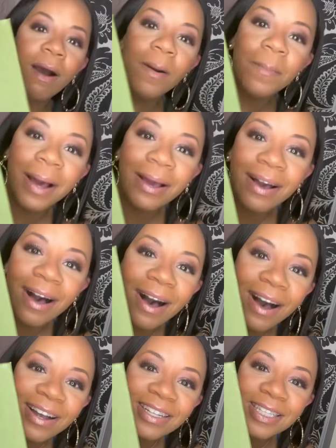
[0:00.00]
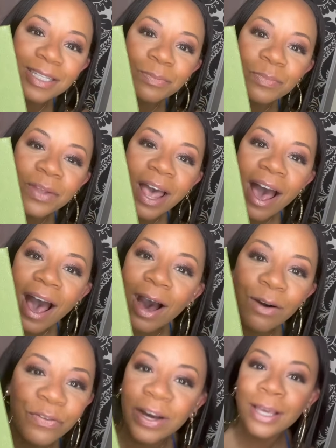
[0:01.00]
Oh my gosh.
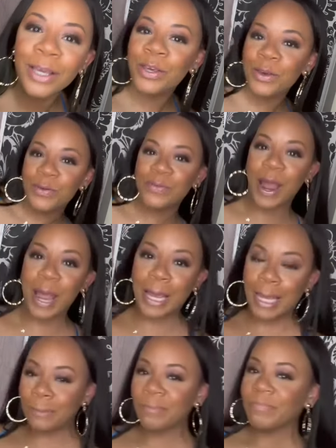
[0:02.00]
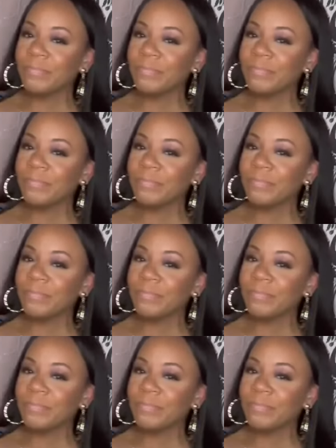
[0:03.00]
How fucking cute, right?